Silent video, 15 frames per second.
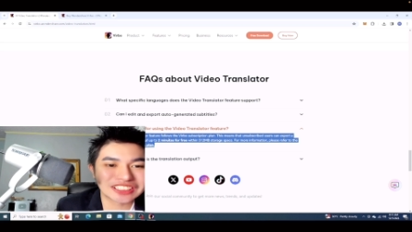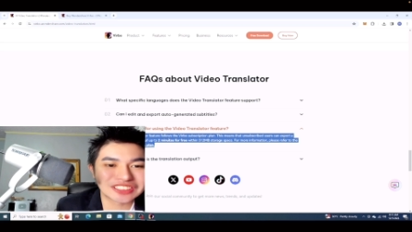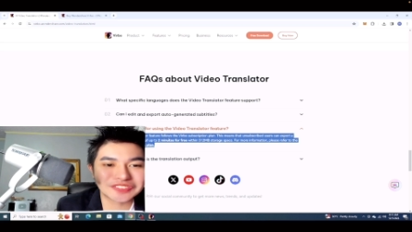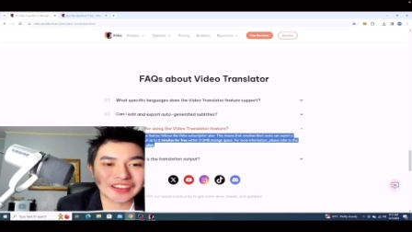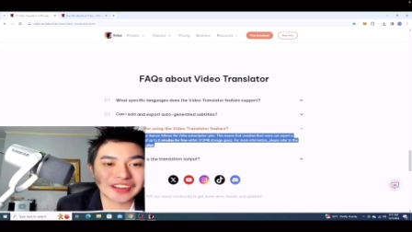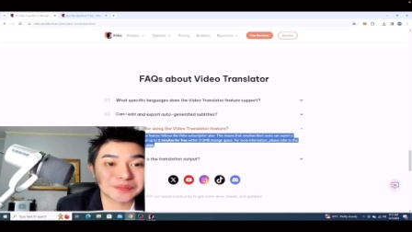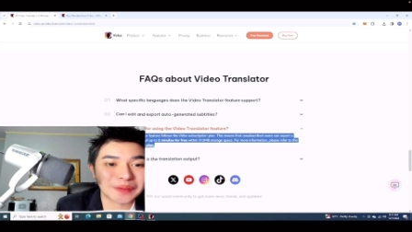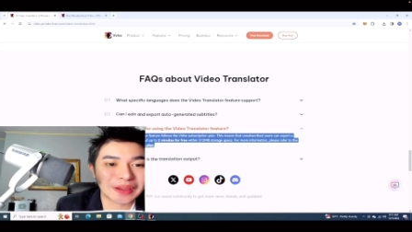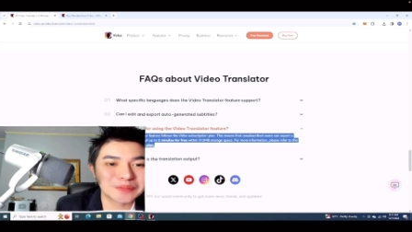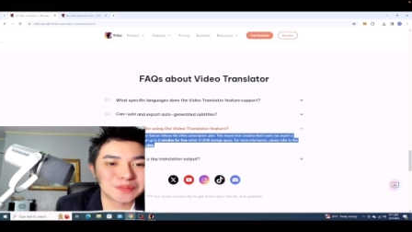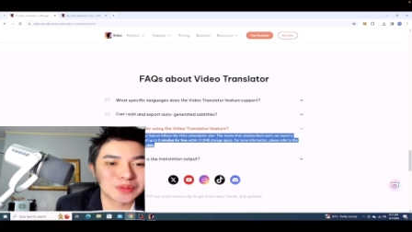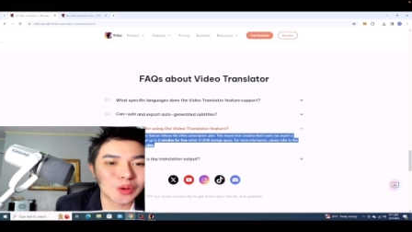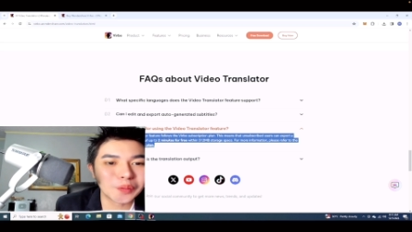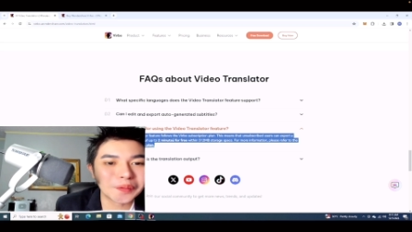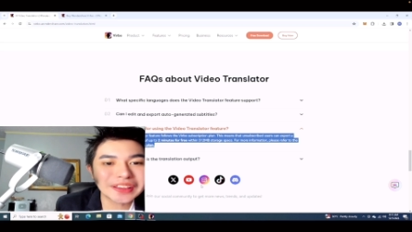It's very
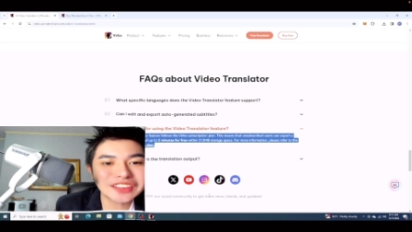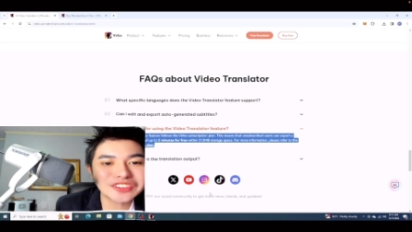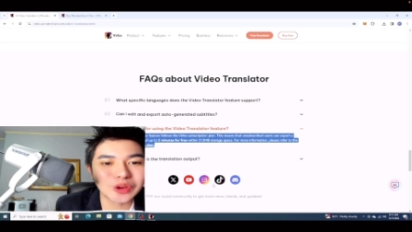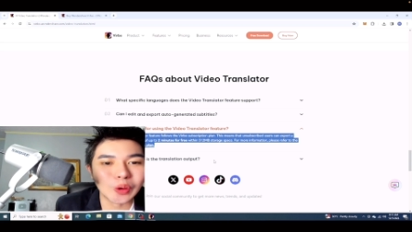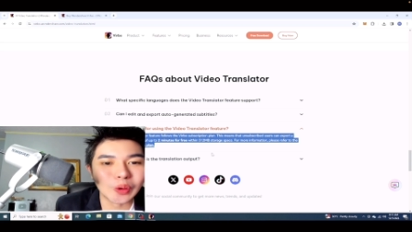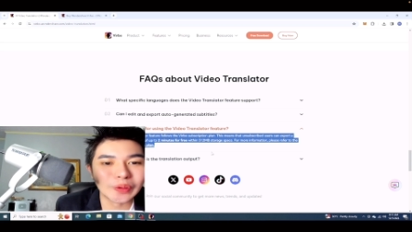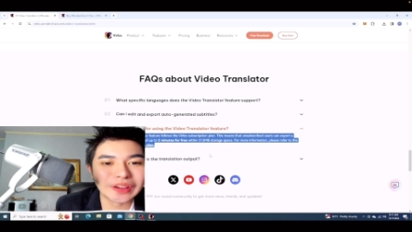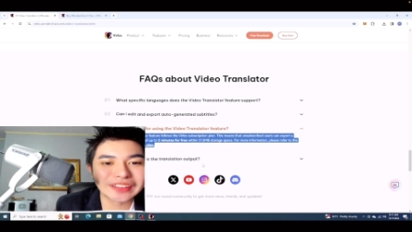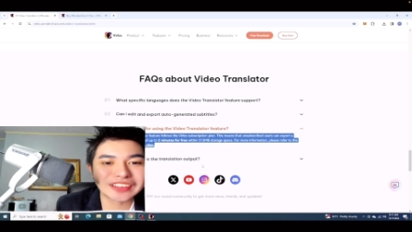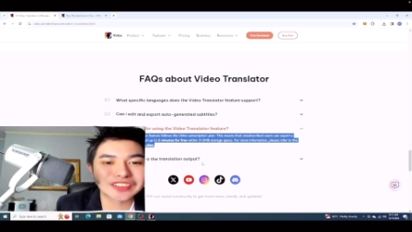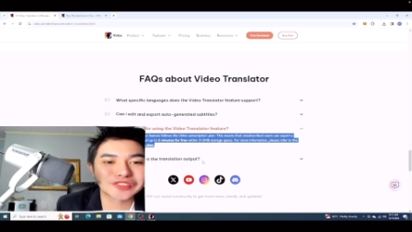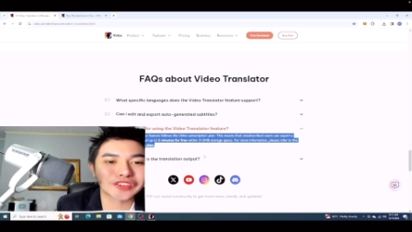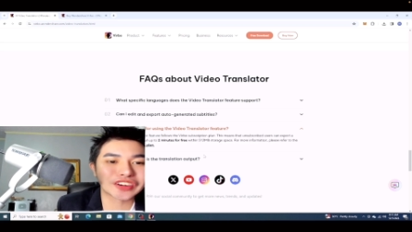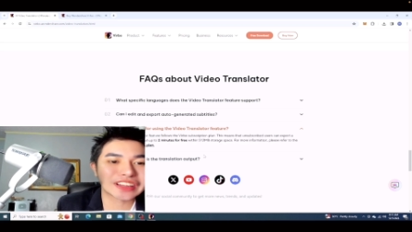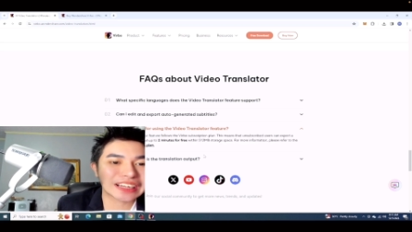mind-blowing. So it is
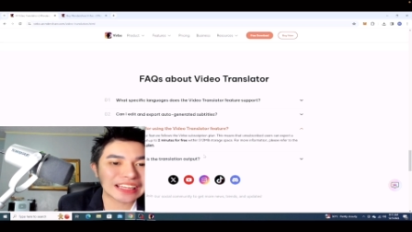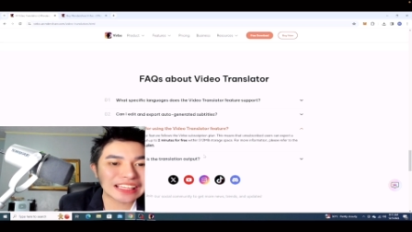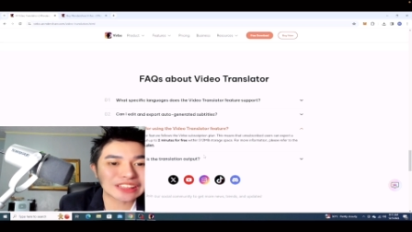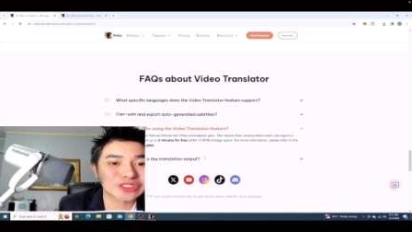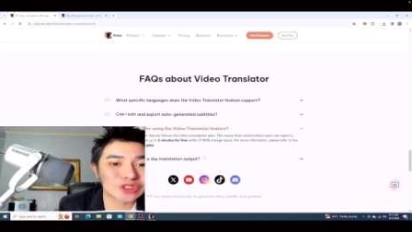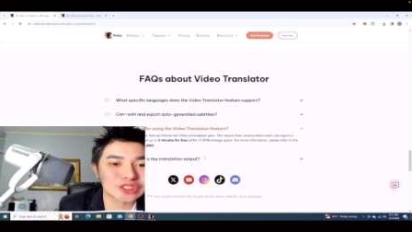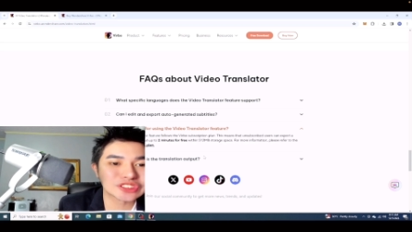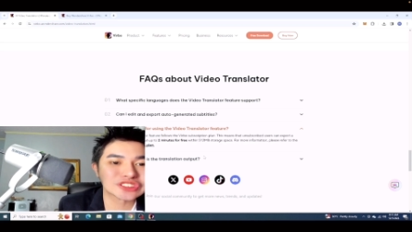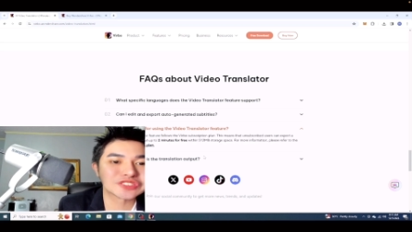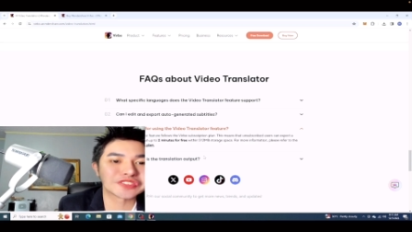for creators,